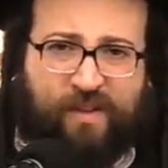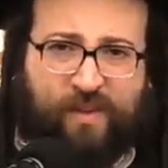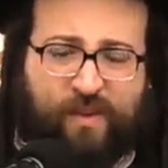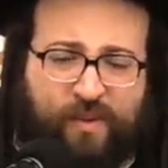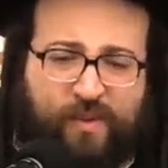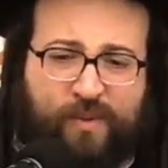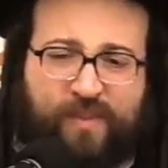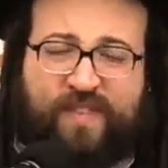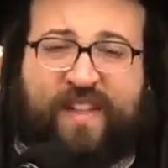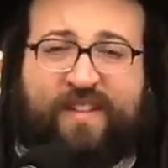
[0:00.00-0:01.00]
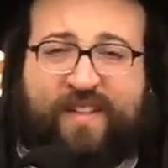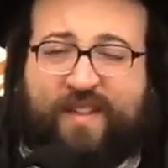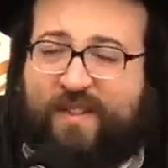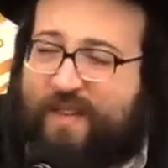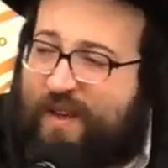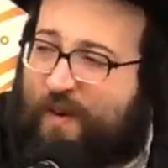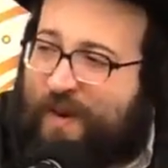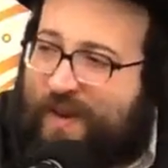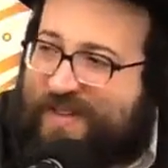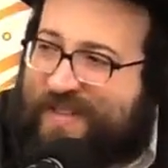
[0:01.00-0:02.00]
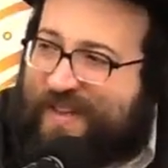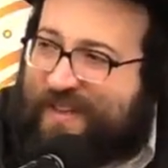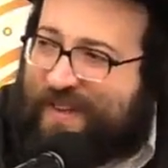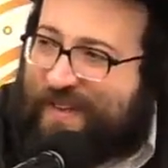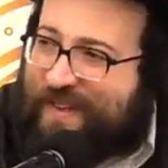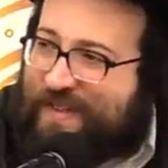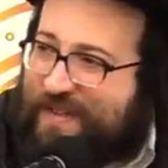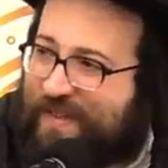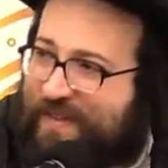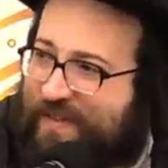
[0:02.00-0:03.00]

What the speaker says: to feed tish. I don't know how you say it in English.